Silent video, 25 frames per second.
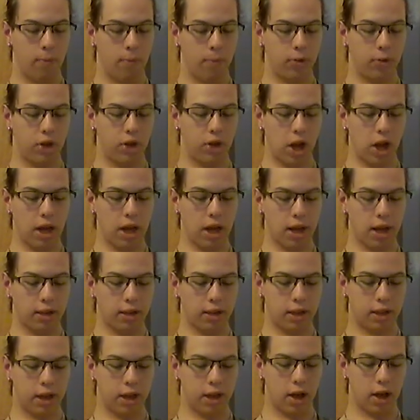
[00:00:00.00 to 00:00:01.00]

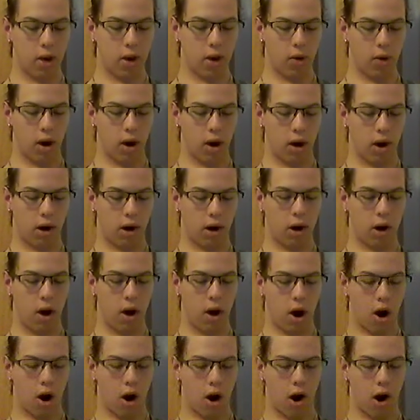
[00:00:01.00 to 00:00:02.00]
JSTOR
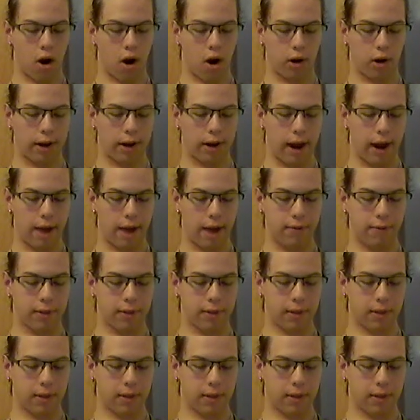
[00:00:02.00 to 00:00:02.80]
archives